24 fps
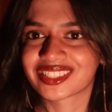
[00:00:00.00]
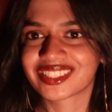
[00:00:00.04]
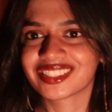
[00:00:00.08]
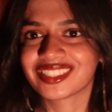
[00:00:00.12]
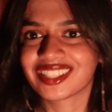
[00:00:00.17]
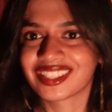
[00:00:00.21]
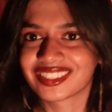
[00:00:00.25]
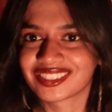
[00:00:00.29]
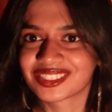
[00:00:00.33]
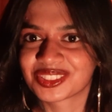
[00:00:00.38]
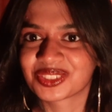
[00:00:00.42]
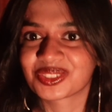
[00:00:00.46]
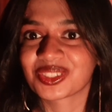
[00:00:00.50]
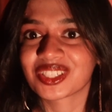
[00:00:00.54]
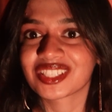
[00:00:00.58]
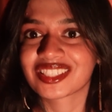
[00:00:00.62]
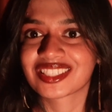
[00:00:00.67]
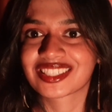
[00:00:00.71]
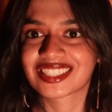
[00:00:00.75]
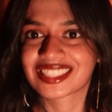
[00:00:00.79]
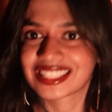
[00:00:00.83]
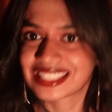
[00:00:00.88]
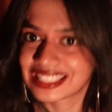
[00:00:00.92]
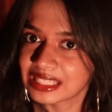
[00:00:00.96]
and
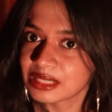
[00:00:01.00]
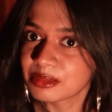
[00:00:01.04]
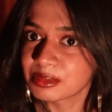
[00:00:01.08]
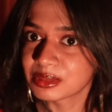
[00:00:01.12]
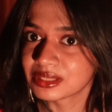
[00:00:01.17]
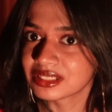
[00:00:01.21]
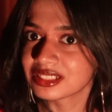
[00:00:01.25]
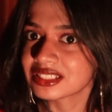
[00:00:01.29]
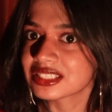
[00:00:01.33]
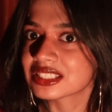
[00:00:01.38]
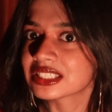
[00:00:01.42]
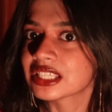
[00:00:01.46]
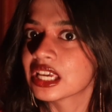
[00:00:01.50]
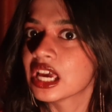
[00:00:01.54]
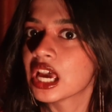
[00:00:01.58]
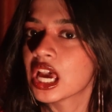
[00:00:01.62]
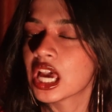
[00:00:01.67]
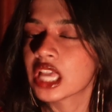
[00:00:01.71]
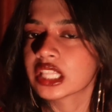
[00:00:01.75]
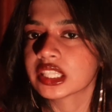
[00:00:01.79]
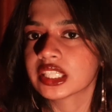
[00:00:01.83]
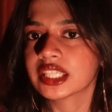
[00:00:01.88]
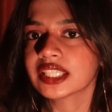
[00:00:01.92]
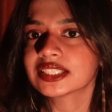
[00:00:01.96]
unstressed syllables,
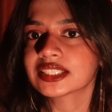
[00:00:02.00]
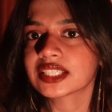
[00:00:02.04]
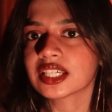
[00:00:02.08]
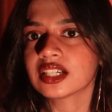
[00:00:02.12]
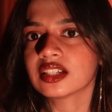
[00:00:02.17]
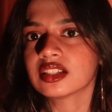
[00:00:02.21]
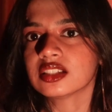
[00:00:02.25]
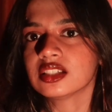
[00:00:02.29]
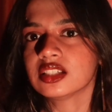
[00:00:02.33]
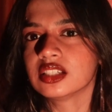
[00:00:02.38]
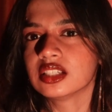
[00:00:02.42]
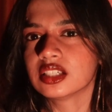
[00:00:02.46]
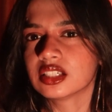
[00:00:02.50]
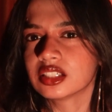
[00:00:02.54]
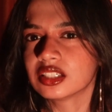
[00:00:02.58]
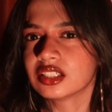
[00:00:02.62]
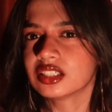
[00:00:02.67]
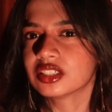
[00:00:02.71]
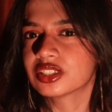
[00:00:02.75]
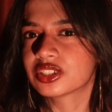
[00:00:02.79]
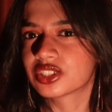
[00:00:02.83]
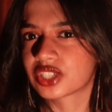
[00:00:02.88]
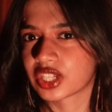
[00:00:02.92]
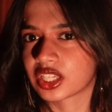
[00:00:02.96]
things get a little
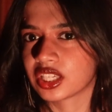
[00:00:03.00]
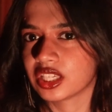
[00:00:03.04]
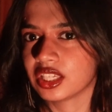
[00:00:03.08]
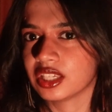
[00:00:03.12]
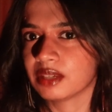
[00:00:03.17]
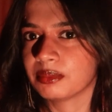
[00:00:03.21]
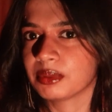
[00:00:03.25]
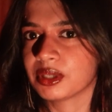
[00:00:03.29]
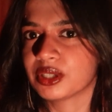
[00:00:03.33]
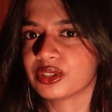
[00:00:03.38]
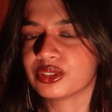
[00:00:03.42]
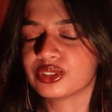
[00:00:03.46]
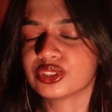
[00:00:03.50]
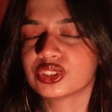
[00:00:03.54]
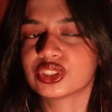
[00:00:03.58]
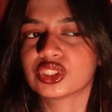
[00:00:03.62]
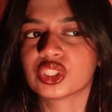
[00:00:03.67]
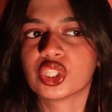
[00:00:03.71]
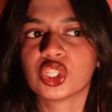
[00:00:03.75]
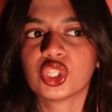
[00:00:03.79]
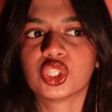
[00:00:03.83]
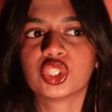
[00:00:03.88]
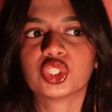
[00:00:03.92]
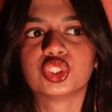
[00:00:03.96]
tricky because
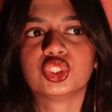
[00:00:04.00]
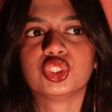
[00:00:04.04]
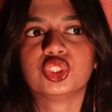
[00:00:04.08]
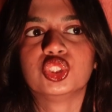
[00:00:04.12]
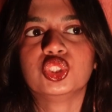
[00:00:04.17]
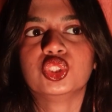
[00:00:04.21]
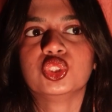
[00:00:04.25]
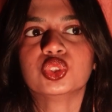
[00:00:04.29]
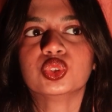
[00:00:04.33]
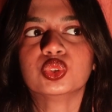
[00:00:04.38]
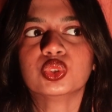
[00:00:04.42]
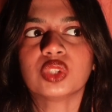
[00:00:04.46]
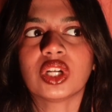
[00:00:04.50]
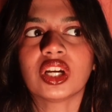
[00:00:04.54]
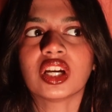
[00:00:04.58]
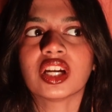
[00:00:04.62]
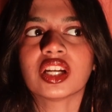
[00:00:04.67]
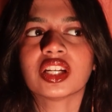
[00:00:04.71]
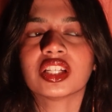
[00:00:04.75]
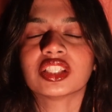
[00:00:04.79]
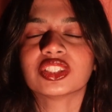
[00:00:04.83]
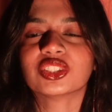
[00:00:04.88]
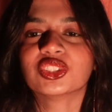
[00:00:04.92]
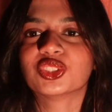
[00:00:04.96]
you are
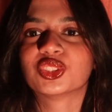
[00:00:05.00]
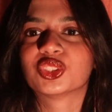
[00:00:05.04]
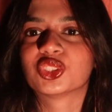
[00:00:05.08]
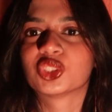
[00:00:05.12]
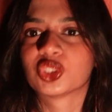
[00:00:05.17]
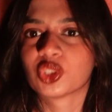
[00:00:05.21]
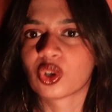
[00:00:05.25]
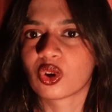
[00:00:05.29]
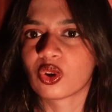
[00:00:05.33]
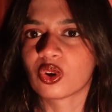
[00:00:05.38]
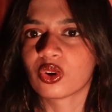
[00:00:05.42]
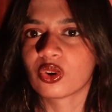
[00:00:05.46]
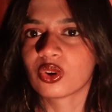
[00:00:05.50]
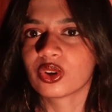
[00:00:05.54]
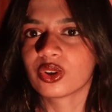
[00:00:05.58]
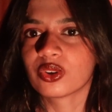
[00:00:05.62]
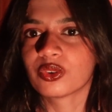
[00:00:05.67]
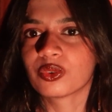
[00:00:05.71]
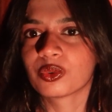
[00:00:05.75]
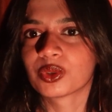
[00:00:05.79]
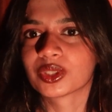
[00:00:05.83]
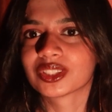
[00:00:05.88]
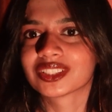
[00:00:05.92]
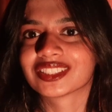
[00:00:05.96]
unsure
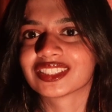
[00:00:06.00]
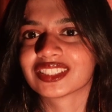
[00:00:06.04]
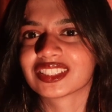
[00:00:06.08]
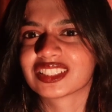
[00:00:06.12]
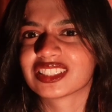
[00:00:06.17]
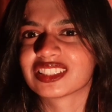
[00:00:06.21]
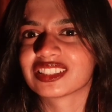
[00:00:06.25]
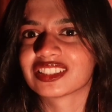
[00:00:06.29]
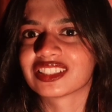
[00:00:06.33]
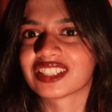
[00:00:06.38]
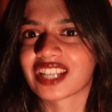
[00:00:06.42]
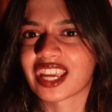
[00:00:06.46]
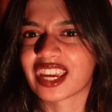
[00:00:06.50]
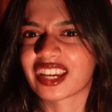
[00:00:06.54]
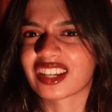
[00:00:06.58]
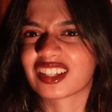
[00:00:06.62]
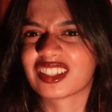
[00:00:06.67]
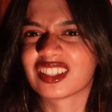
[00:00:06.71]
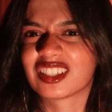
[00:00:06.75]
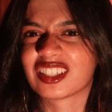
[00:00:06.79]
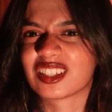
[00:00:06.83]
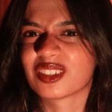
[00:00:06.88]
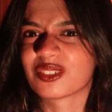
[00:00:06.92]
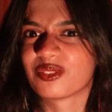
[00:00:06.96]
what's the
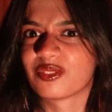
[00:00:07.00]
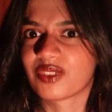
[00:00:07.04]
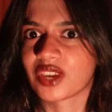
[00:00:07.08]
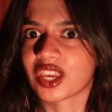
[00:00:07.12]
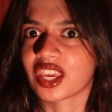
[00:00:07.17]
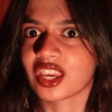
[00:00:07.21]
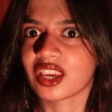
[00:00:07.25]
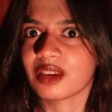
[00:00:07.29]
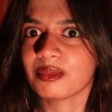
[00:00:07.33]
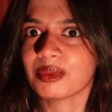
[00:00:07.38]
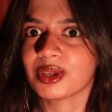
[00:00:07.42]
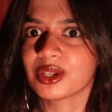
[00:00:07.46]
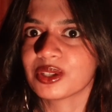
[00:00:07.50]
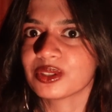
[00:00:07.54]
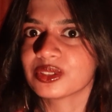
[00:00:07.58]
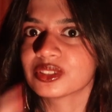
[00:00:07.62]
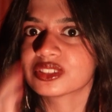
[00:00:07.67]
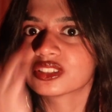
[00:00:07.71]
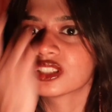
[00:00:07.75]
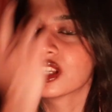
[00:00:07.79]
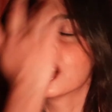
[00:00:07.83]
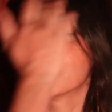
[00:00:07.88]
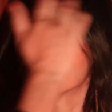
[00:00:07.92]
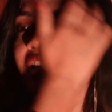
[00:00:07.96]
correct way. Because,
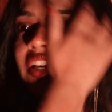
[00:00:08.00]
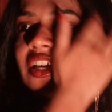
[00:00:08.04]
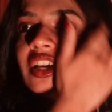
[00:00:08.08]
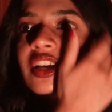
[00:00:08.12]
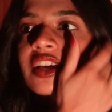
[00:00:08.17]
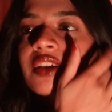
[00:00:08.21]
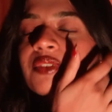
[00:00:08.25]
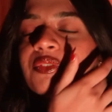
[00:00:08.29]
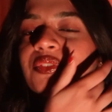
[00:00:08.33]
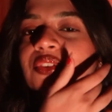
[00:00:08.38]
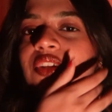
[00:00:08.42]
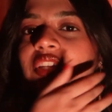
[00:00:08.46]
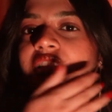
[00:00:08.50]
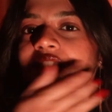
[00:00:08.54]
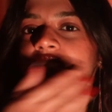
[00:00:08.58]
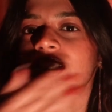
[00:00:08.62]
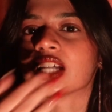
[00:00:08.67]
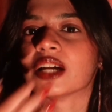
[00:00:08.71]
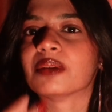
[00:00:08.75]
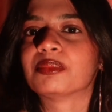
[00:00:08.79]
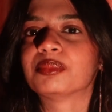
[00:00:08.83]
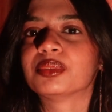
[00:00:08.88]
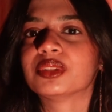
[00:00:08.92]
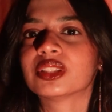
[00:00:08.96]
for
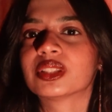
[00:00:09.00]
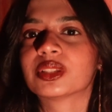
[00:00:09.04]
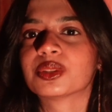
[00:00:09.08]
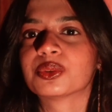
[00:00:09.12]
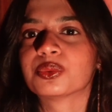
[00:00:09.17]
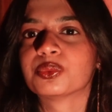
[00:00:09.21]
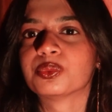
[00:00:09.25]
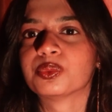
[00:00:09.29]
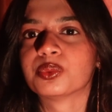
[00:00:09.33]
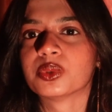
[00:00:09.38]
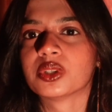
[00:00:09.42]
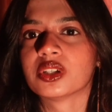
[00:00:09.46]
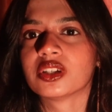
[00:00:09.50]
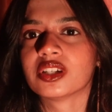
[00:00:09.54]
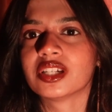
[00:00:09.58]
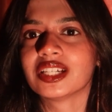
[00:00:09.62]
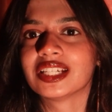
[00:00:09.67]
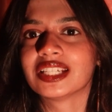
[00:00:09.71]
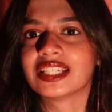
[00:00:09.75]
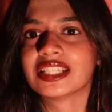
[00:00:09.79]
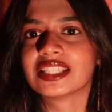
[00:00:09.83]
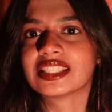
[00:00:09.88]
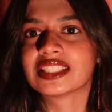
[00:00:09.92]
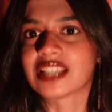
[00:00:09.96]
example, the
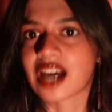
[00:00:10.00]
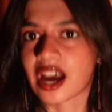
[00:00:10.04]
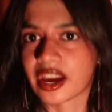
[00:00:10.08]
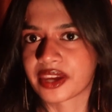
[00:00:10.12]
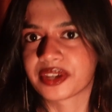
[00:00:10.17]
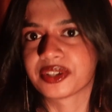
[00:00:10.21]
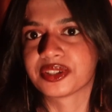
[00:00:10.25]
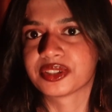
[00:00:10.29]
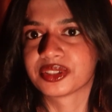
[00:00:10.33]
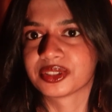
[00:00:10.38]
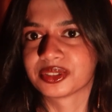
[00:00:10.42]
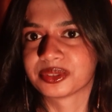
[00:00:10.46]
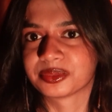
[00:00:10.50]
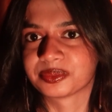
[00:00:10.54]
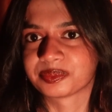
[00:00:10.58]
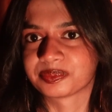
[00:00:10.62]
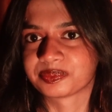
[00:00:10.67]
word desire,